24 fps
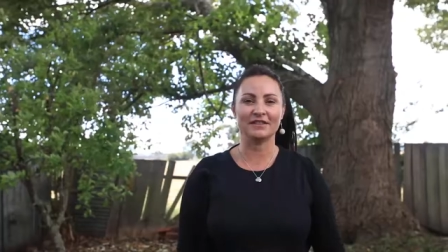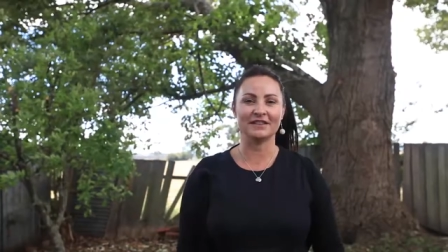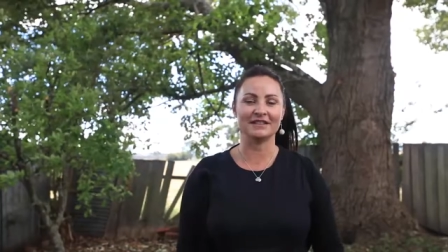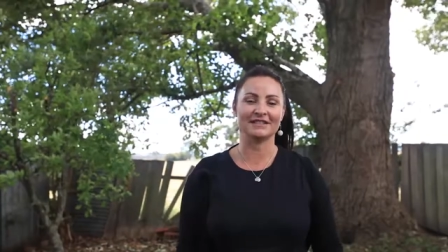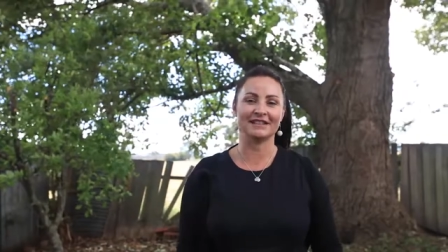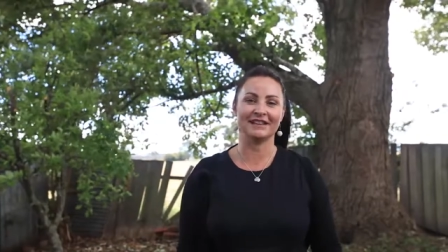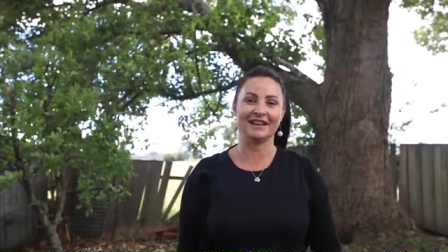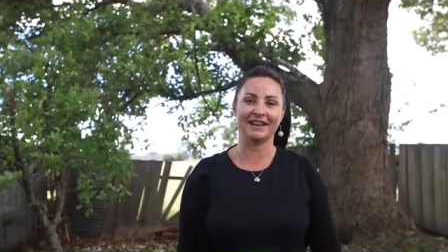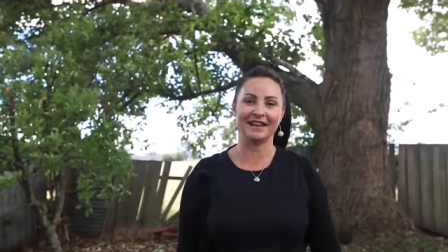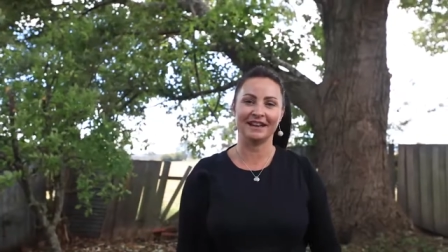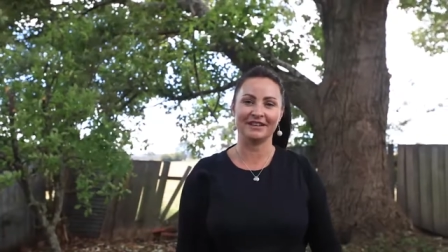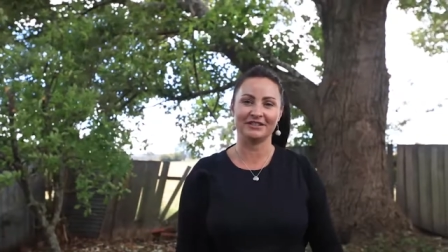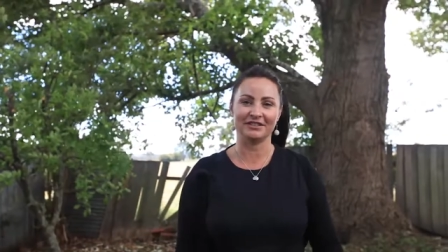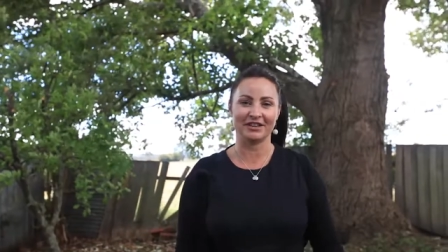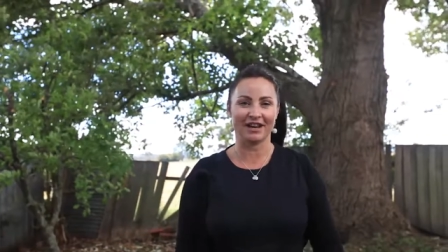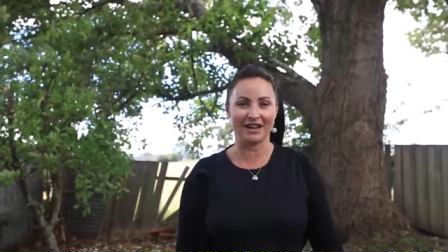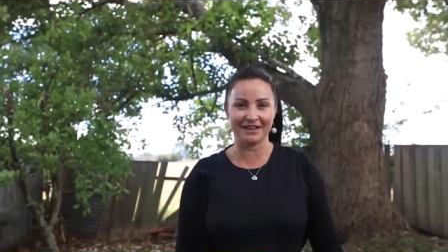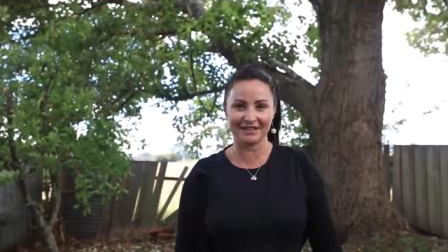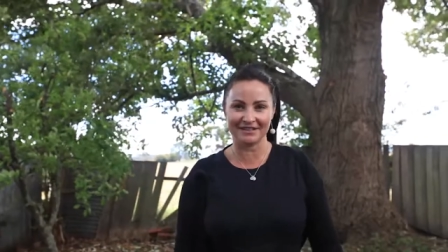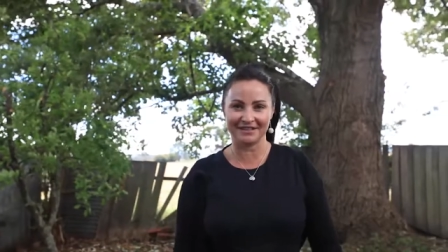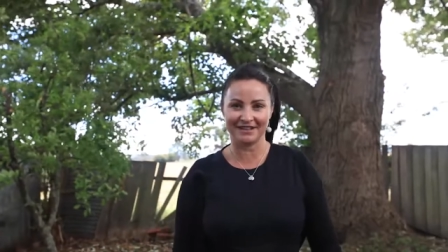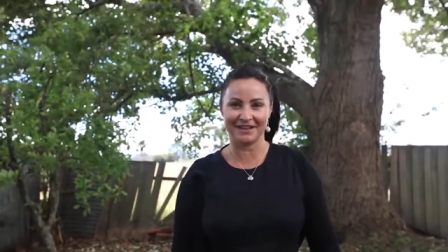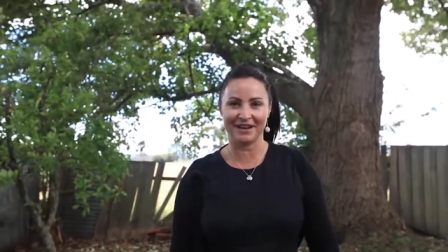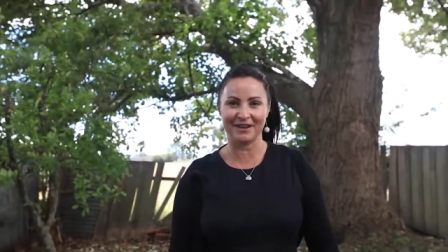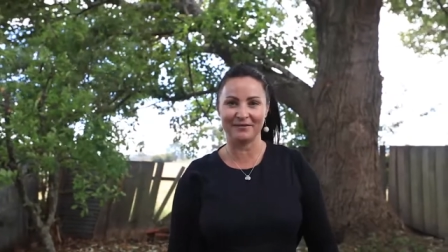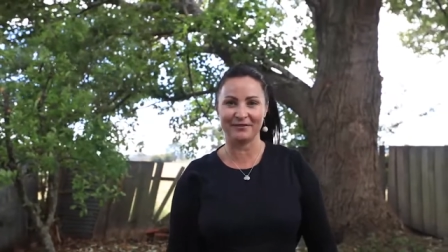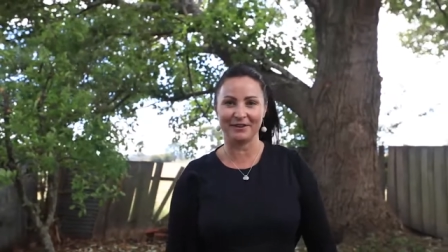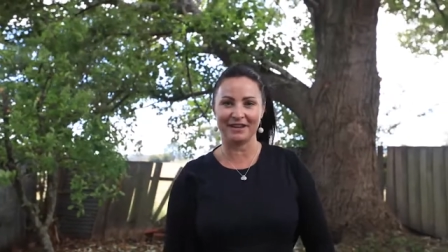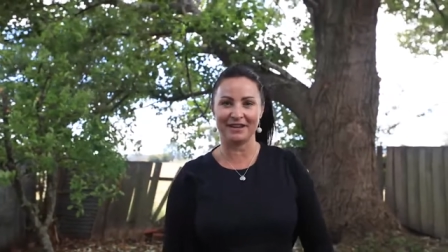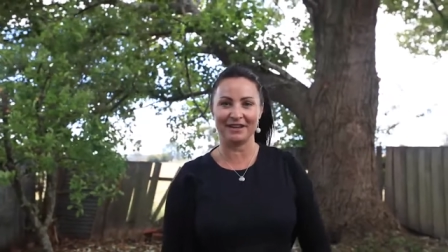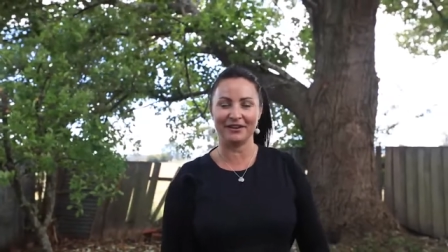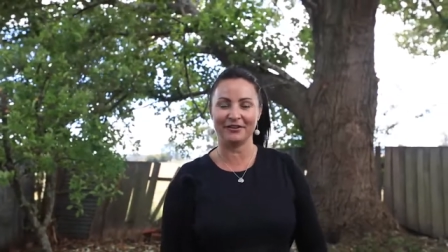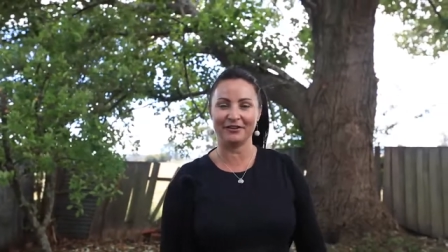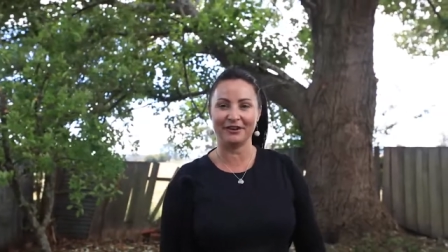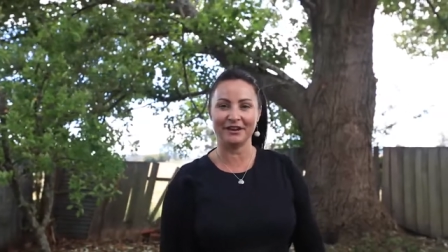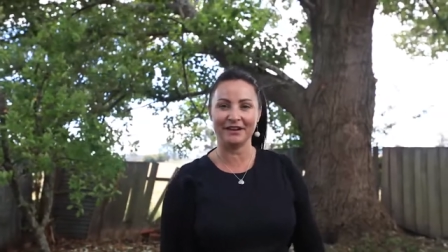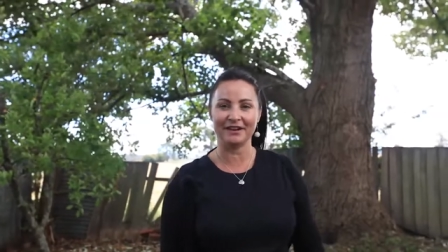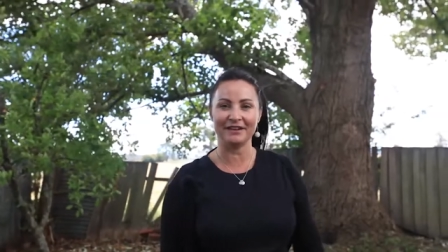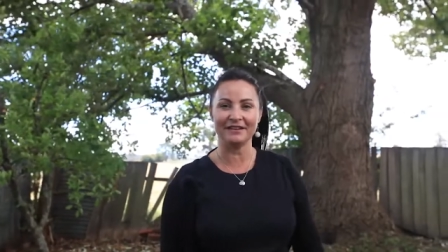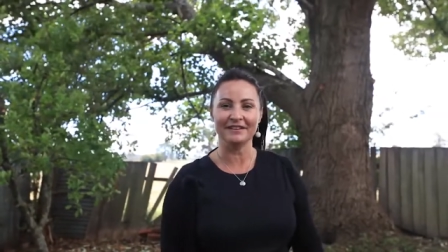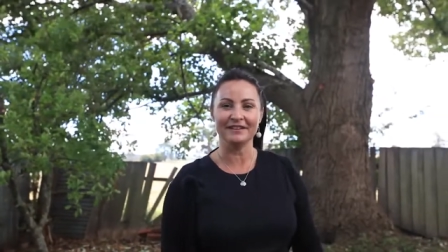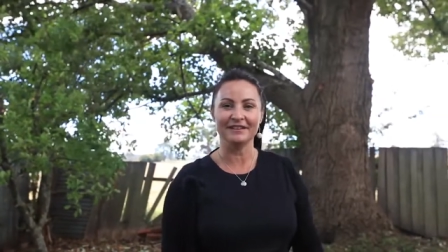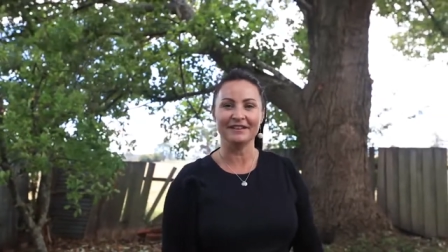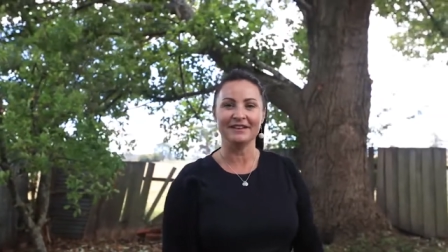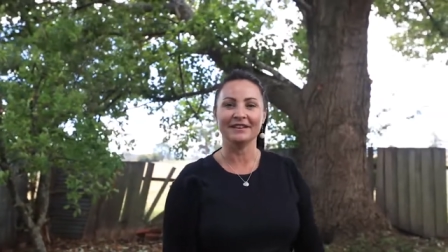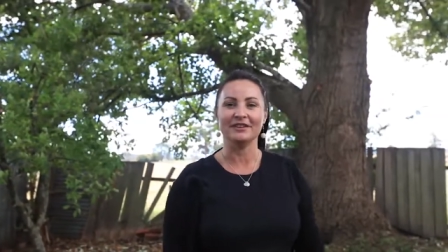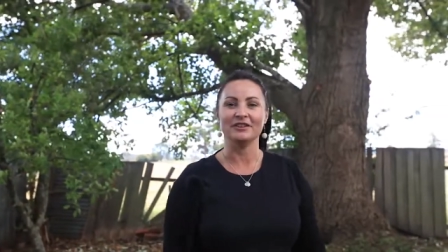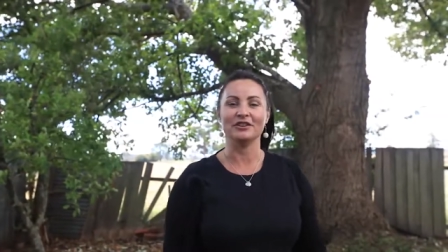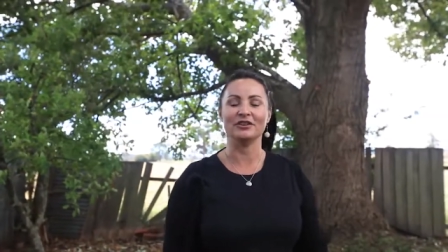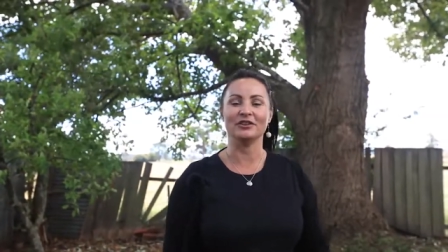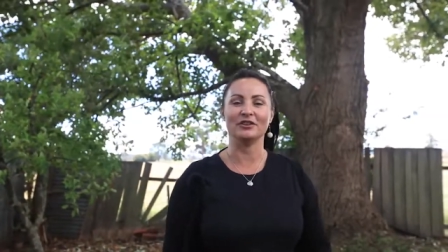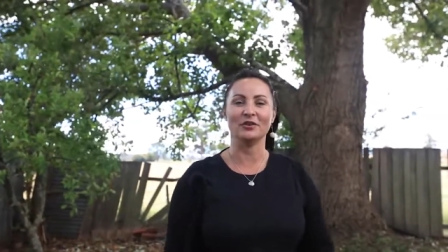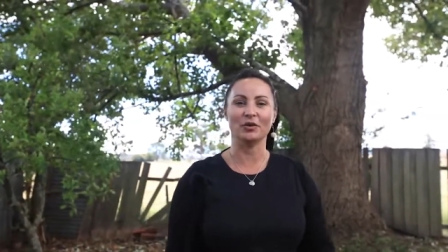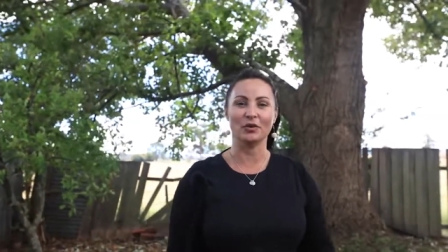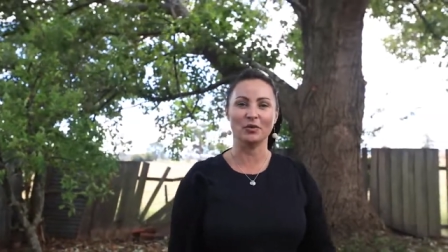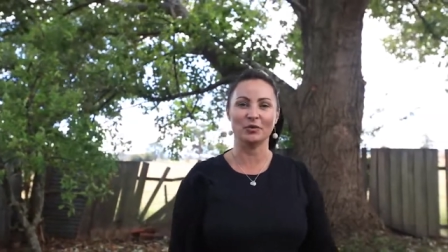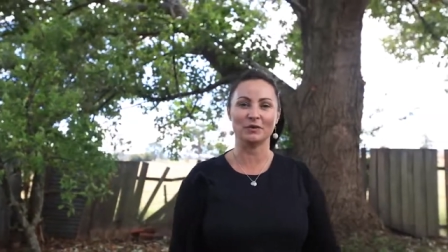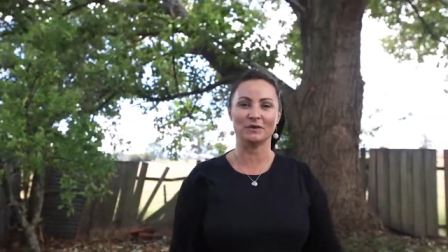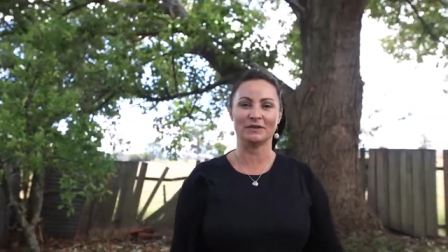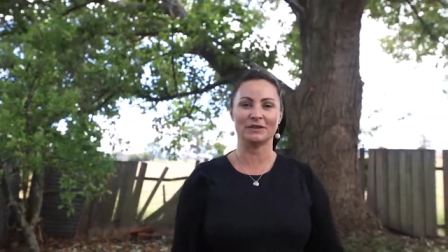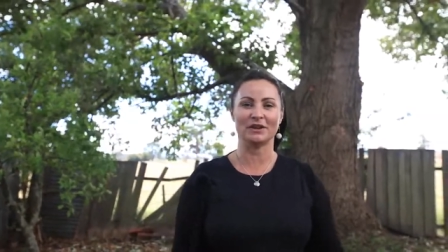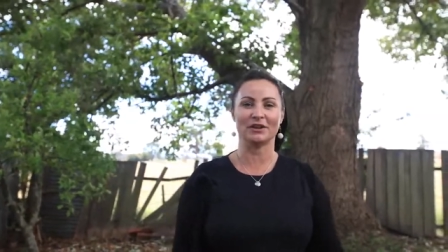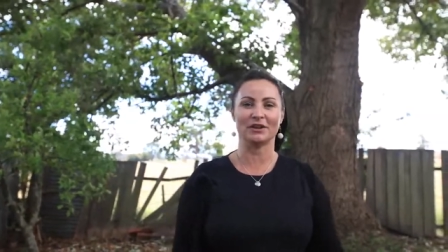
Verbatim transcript: there's a large undercover area. You can also